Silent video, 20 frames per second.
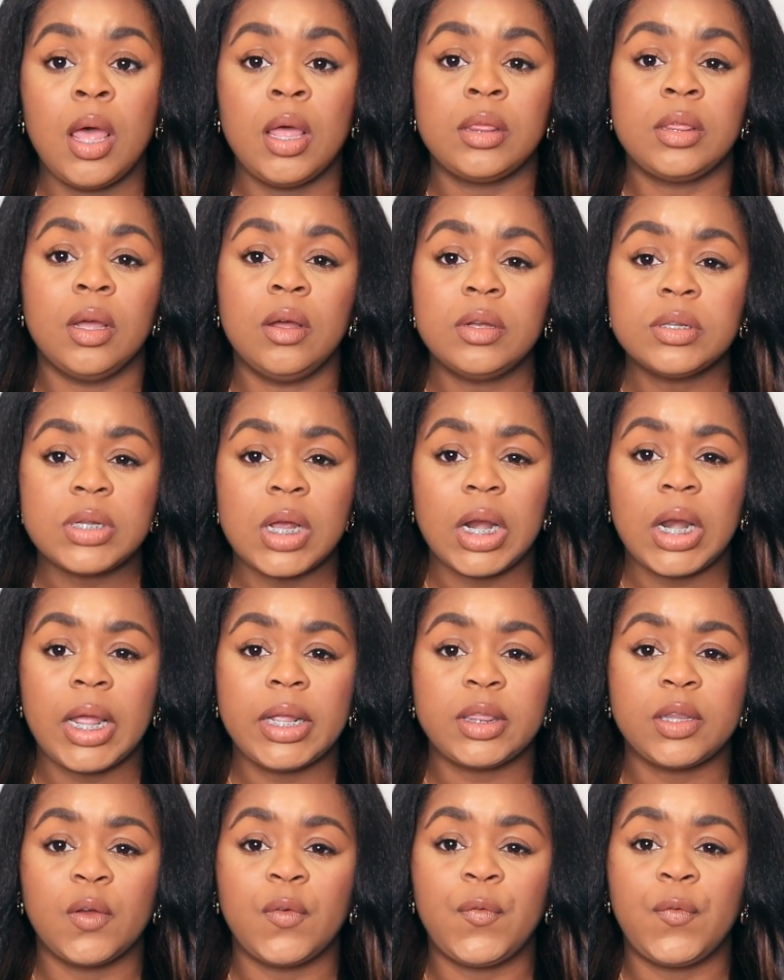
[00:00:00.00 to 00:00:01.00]
Those are
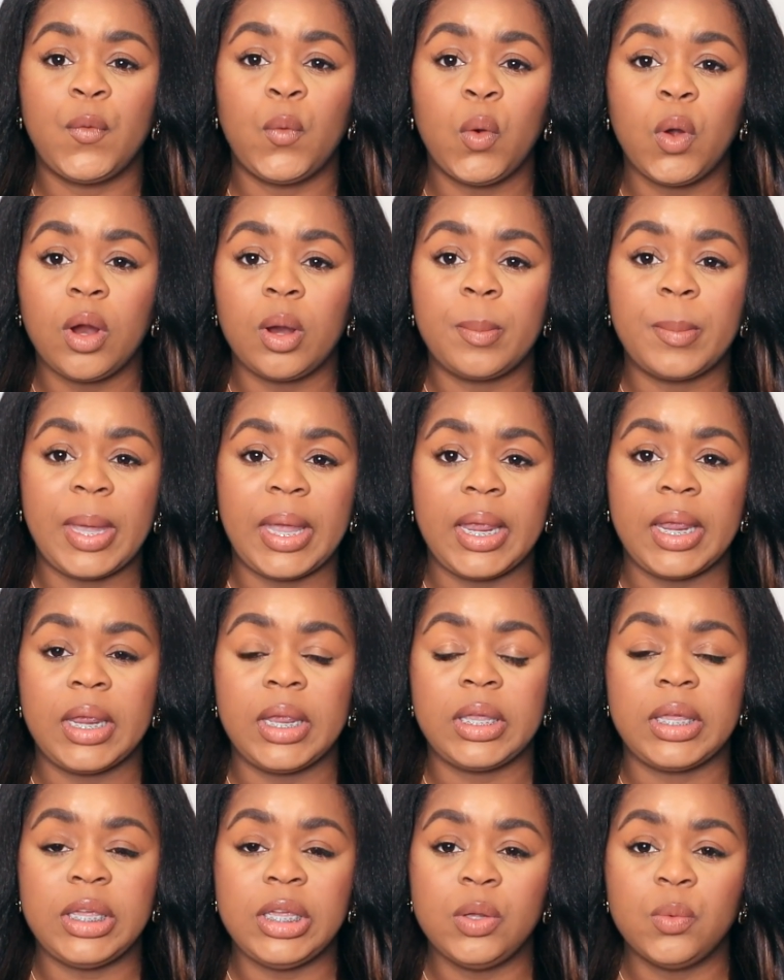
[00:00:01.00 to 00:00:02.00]
like the 4
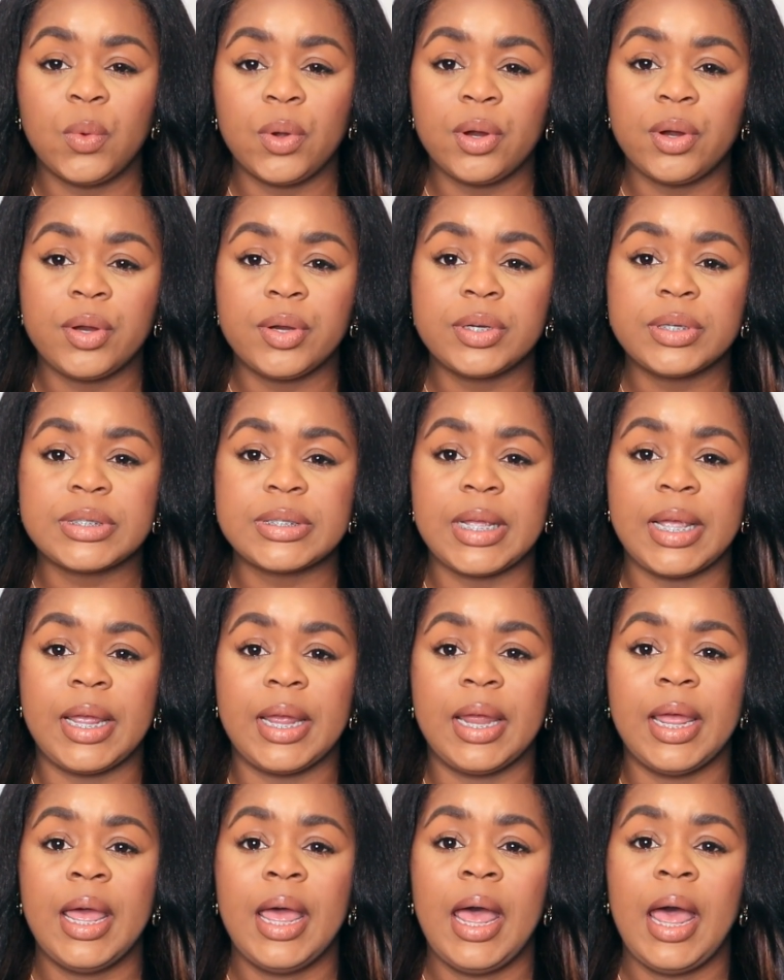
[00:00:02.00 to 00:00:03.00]
main keywords
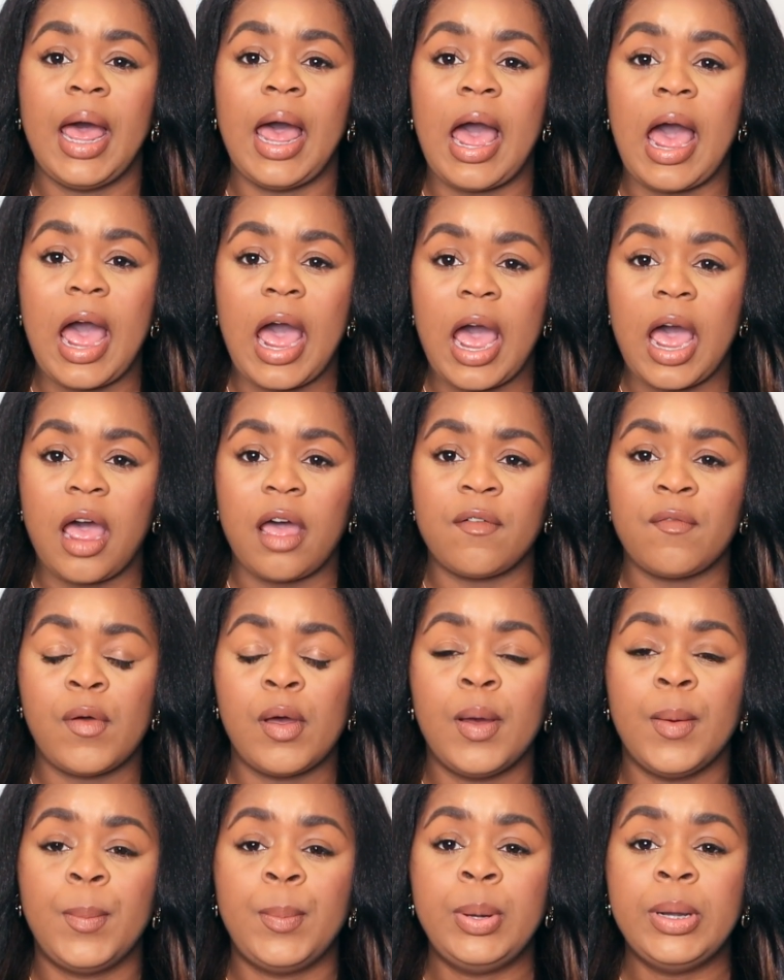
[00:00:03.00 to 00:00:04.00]
that I've
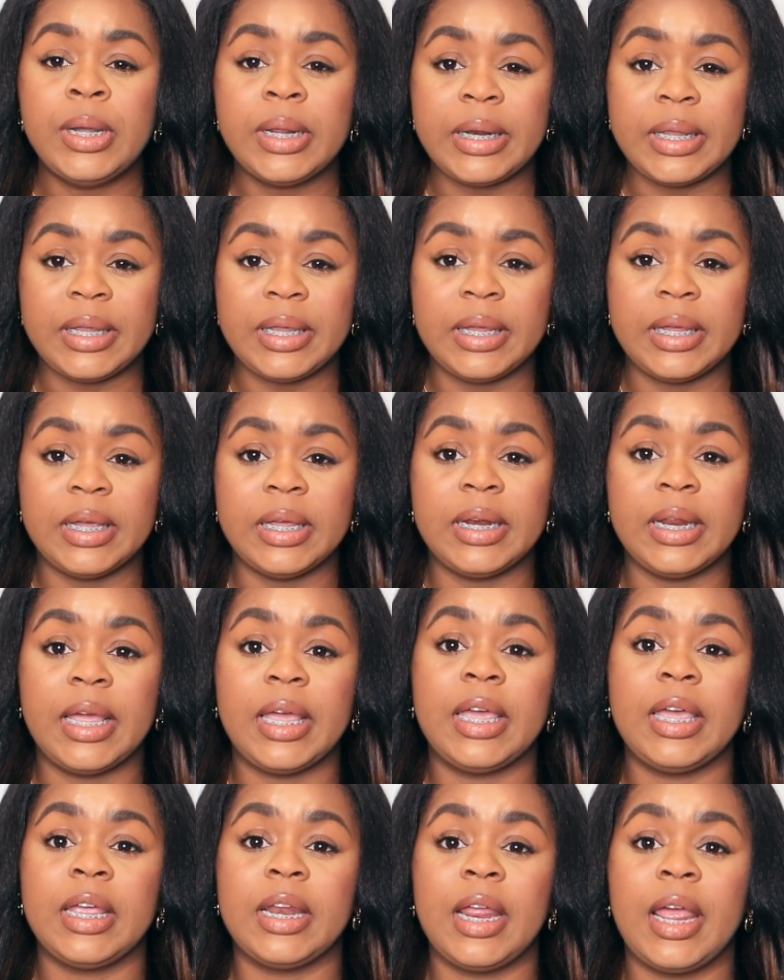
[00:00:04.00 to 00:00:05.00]
put in
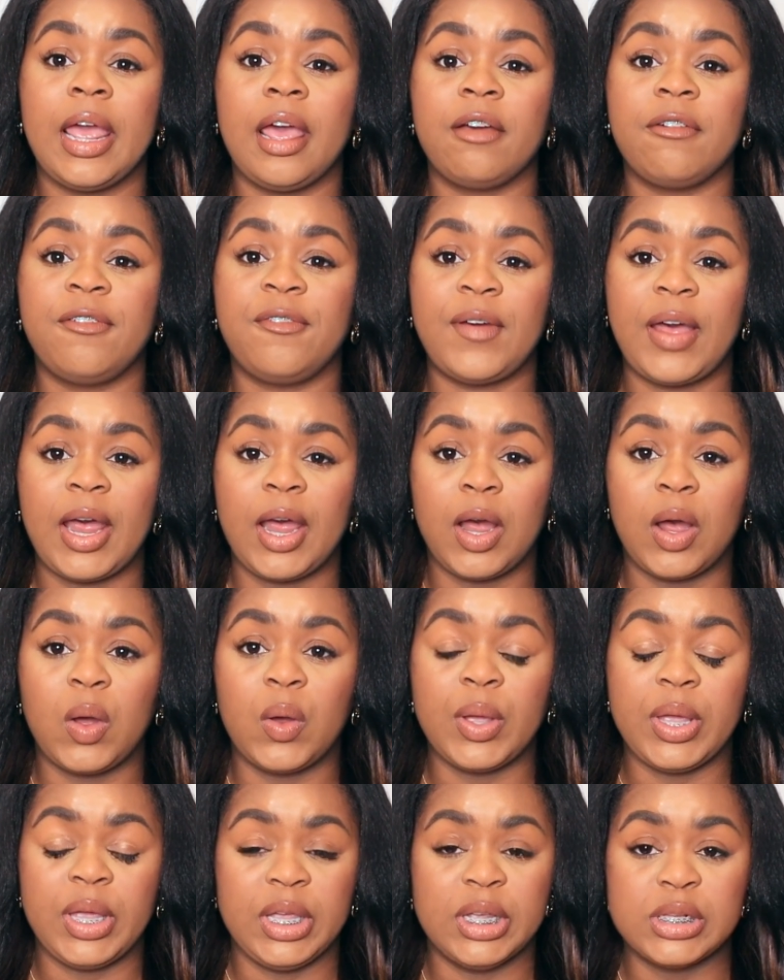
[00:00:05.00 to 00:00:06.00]
and have
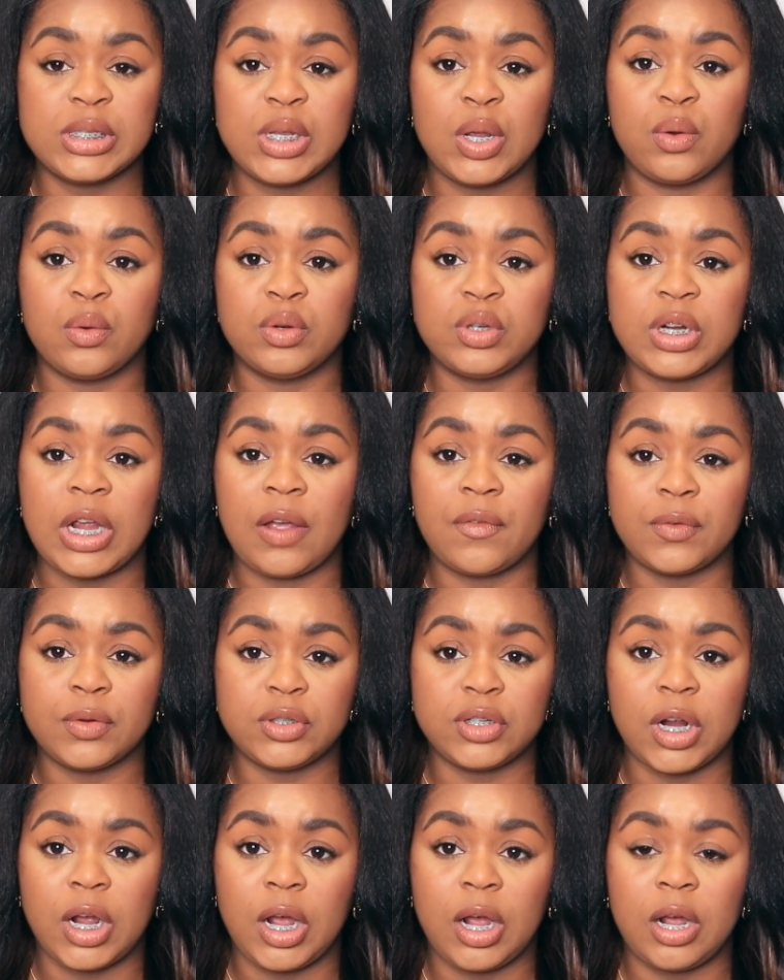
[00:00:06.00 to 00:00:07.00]
found internal travel
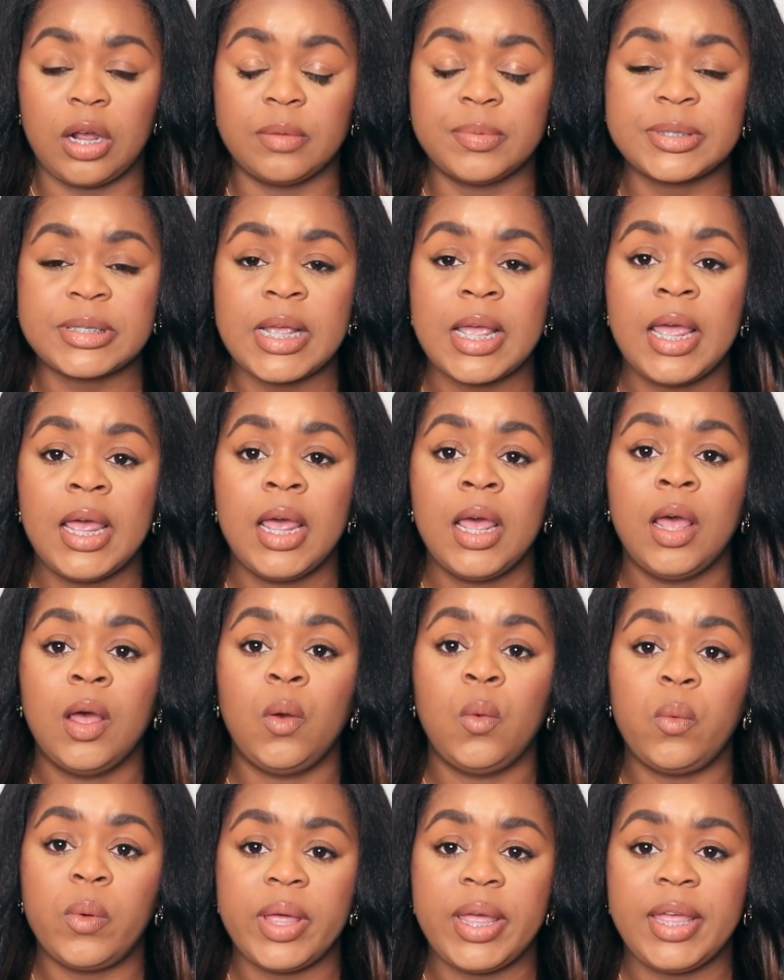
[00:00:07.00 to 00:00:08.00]
jobs
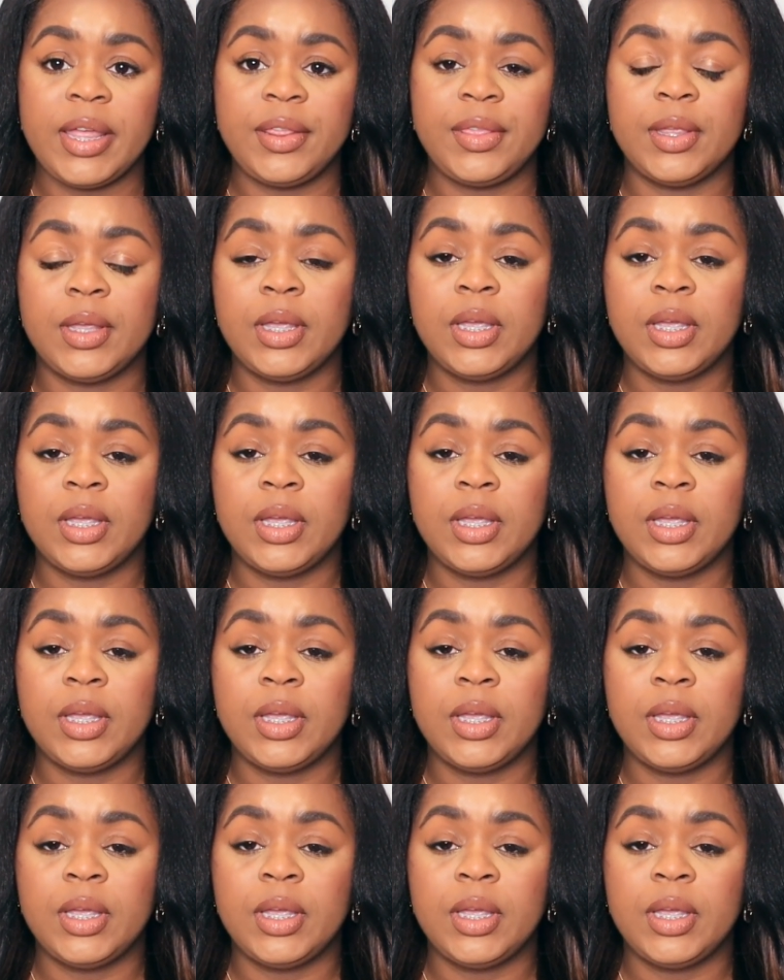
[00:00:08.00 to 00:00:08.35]
with.